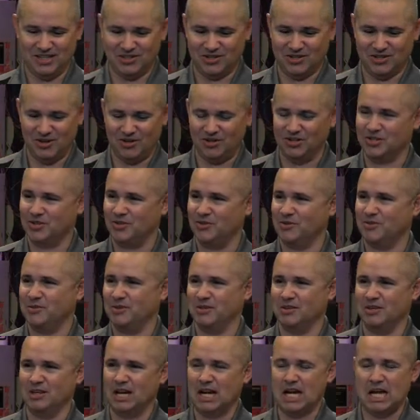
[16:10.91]
There's all these other
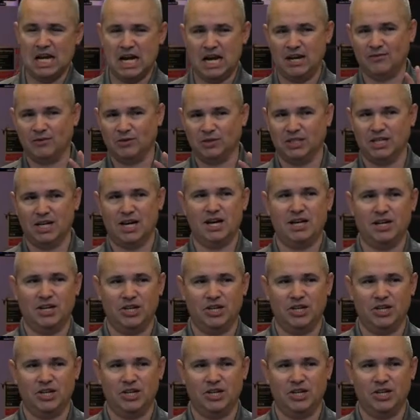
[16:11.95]
things, and I've only got